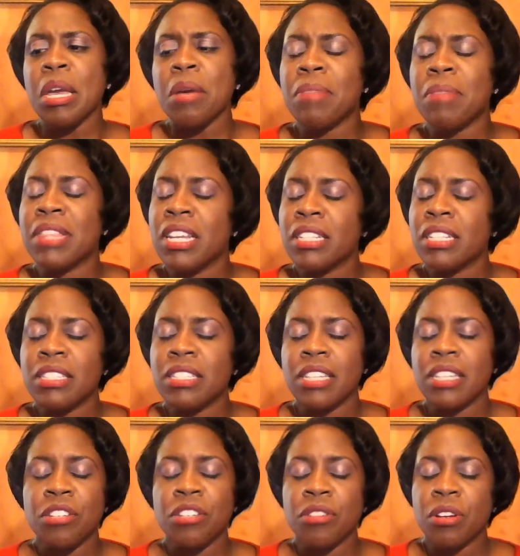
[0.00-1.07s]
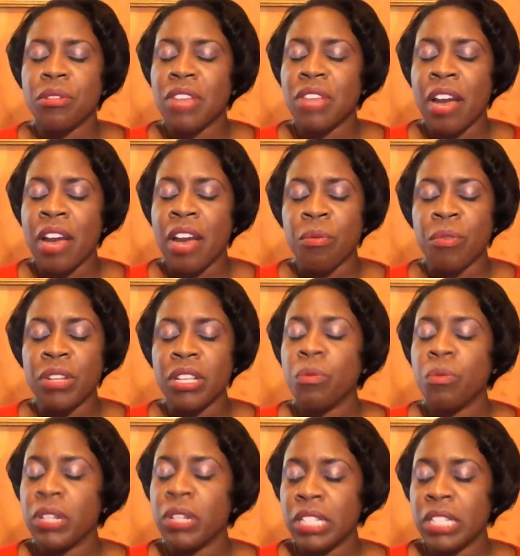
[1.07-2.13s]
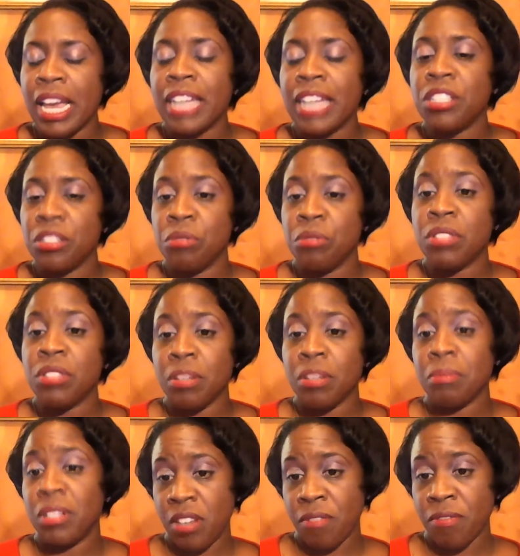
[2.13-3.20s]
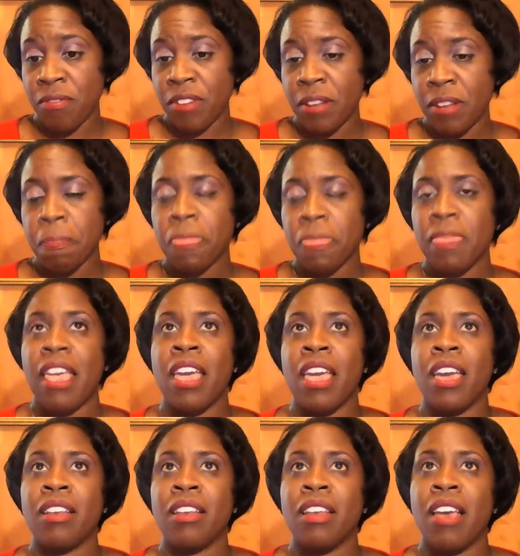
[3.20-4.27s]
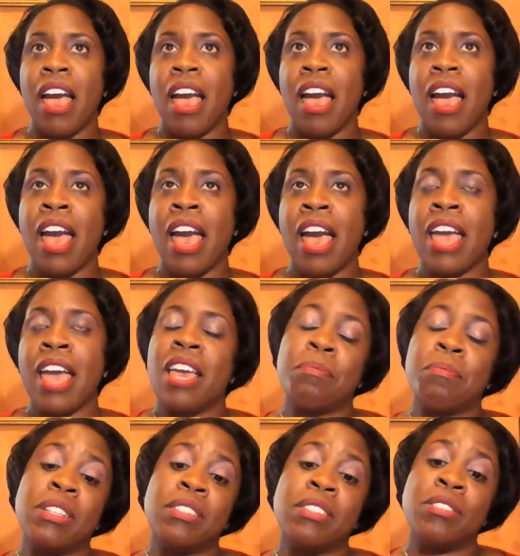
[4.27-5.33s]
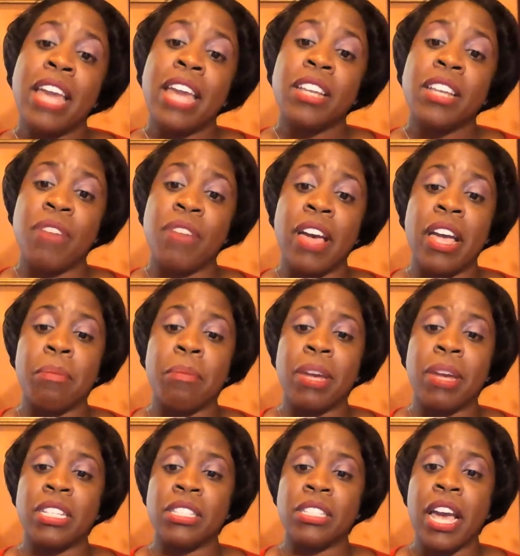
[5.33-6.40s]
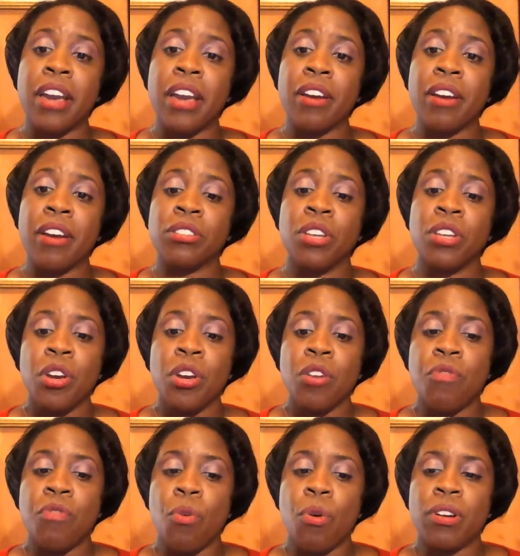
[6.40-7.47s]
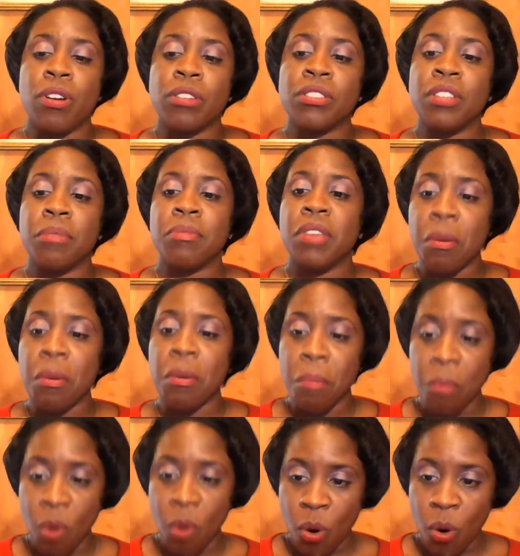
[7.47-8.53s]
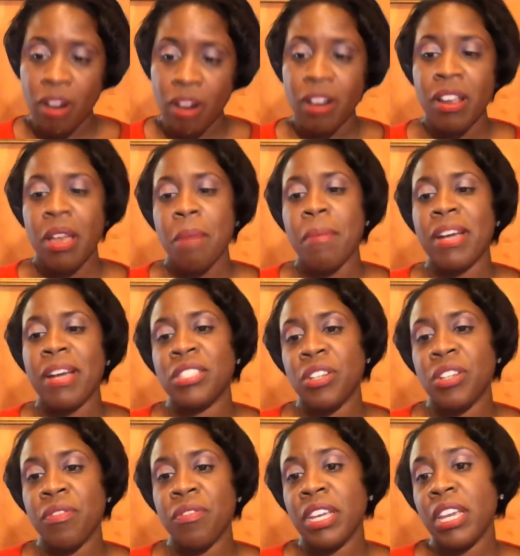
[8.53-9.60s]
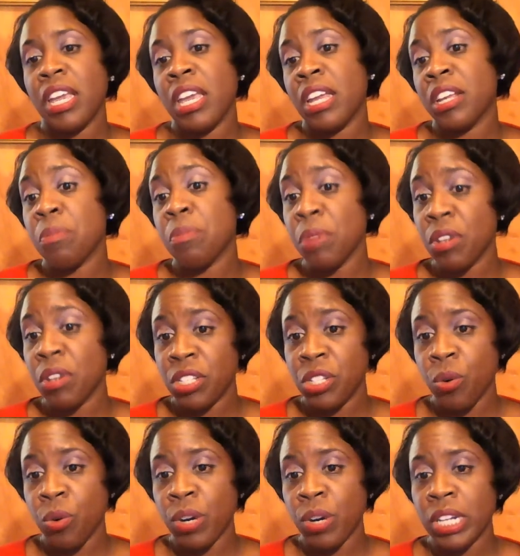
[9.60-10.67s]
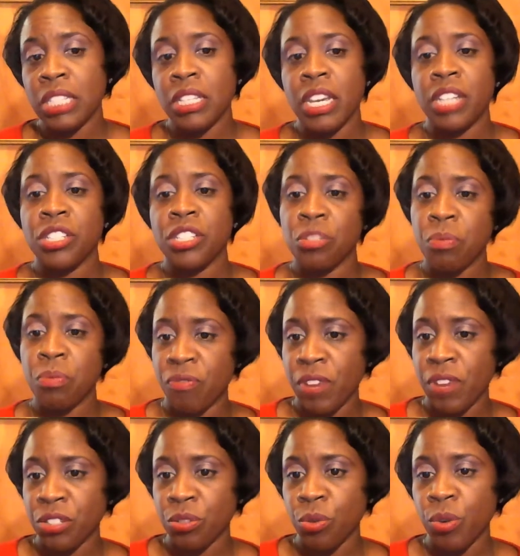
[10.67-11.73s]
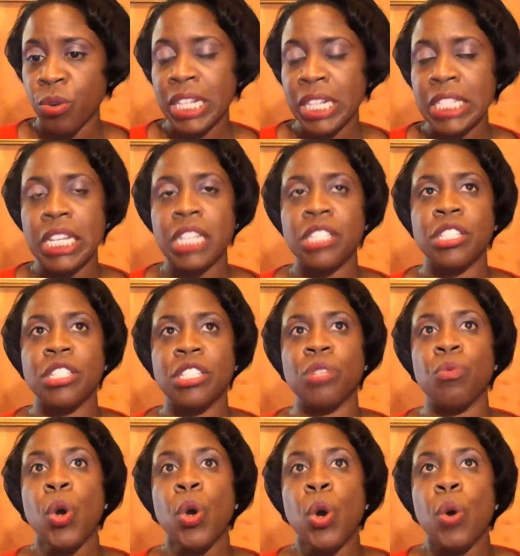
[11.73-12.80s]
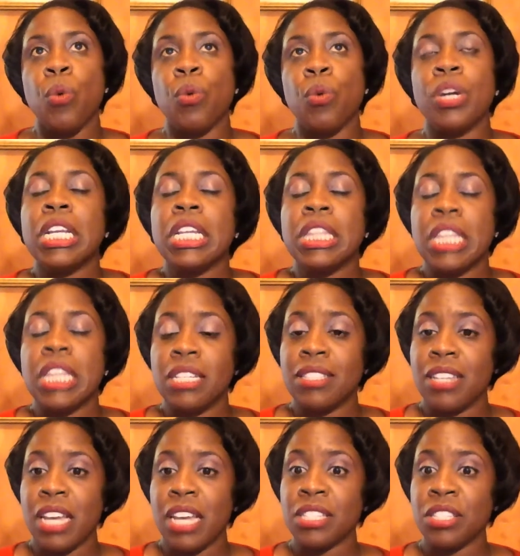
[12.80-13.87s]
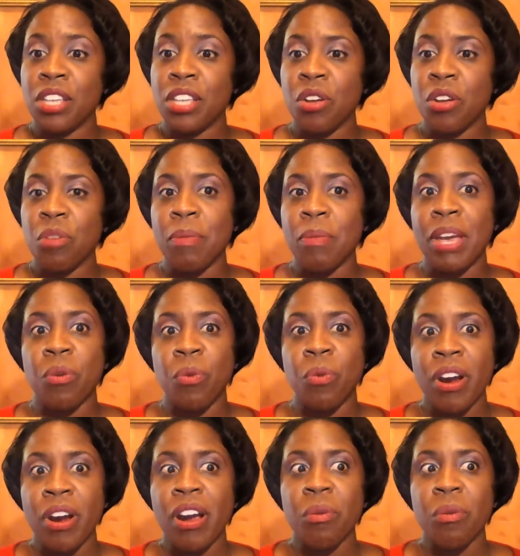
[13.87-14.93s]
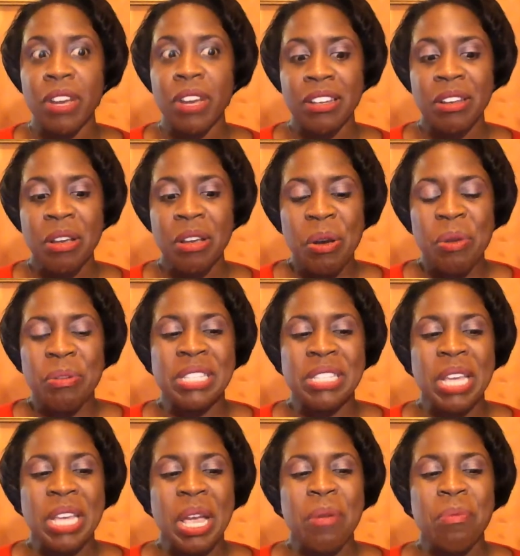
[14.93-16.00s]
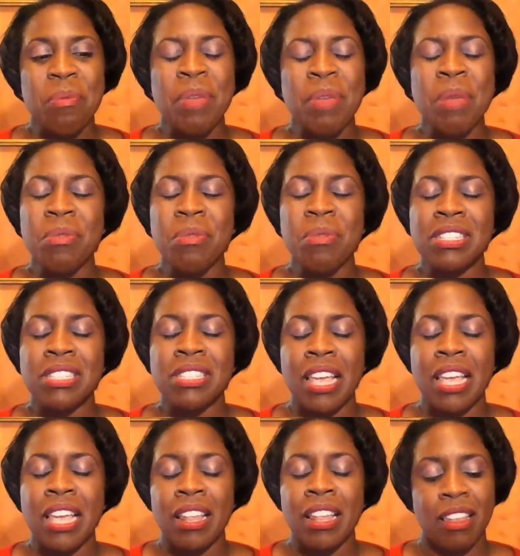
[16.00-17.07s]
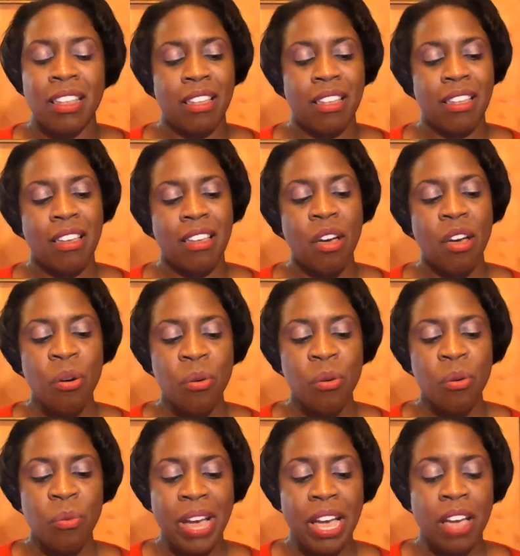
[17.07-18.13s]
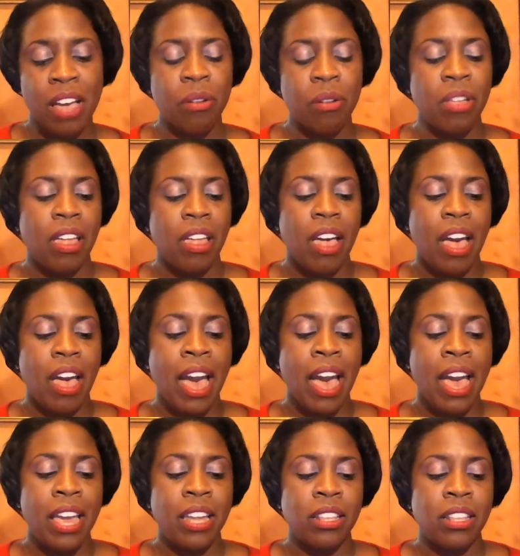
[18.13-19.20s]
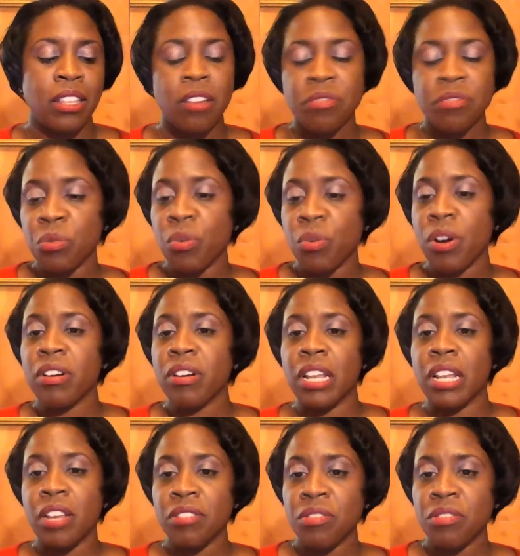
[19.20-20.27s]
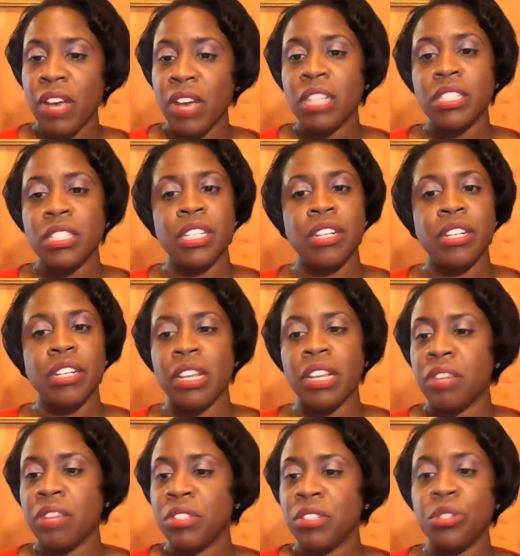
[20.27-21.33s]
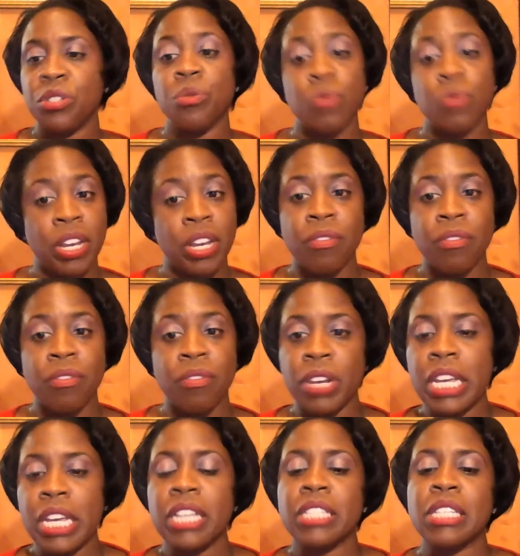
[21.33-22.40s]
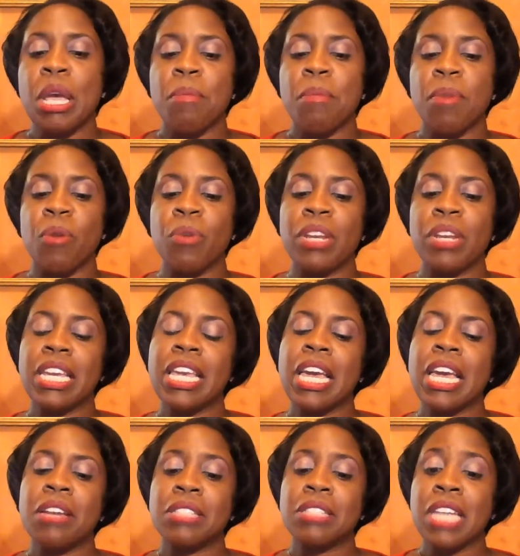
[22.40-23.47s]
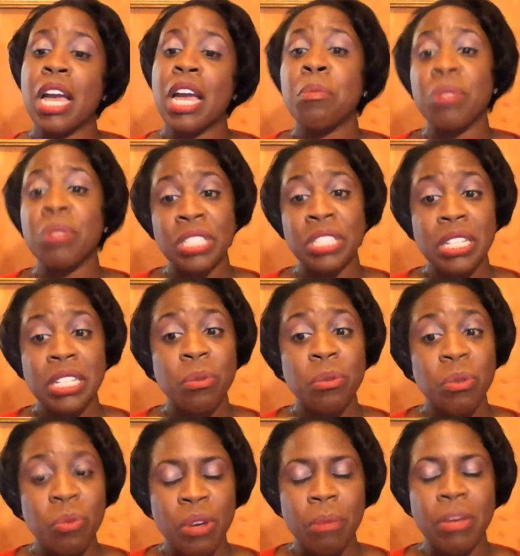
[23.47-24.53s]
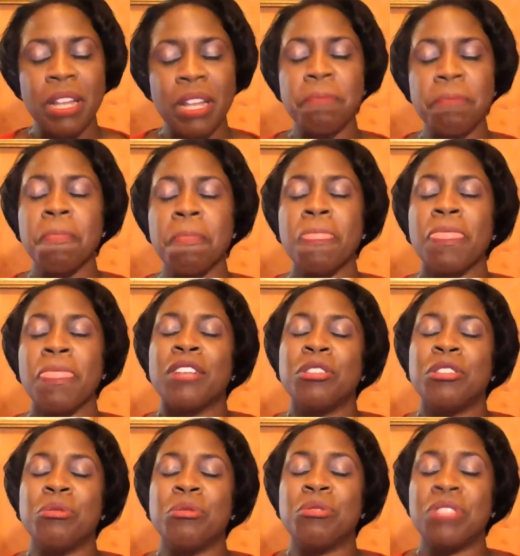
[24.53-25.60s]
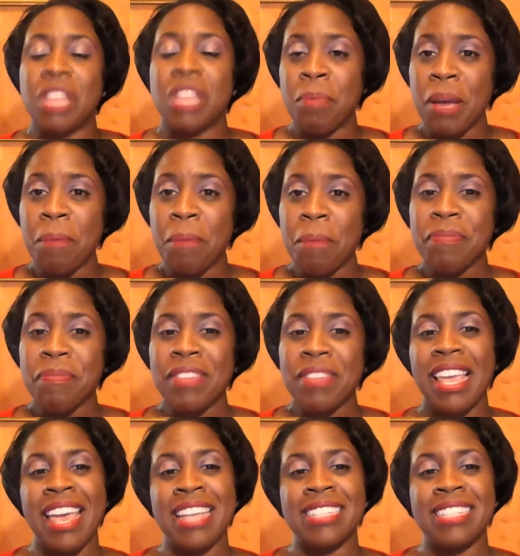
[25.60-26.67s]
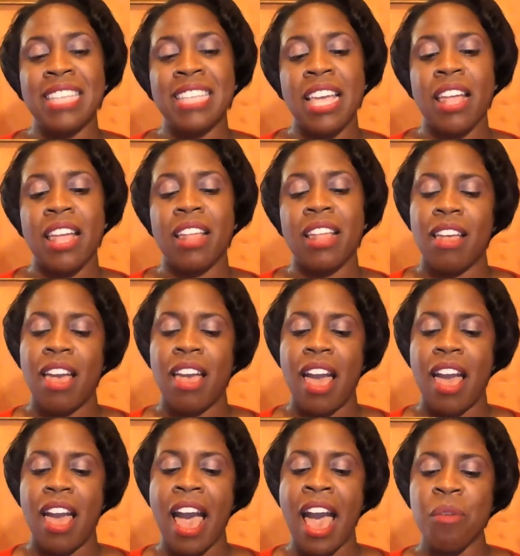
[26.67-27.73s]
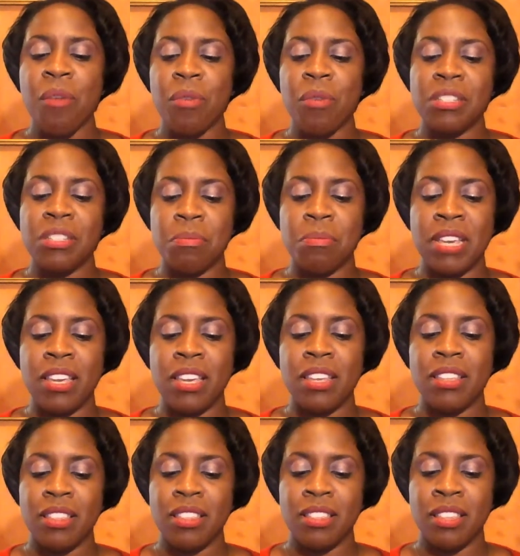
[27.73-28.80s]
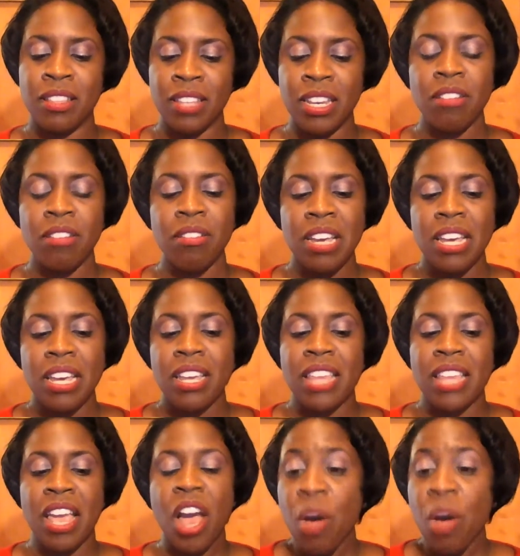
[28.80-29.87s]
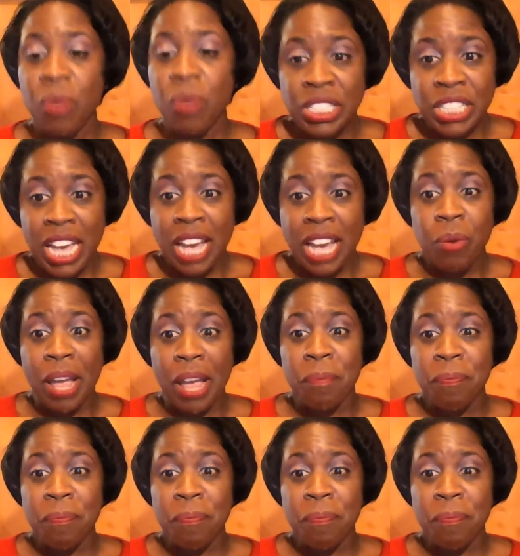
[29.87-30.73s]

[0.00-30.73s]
But then said, you know, I really would like to do something different. And I had been satisfying my desires for something more by serving in community organizations, professional organizations. And one of the things that I saw, no matter where I went, was that people would say, oh, wow, I love to work, I love to volunteer, I love to do whatever it is. But when it came time, particularly with women, to step up and say, I want to be the leader, they always shied away.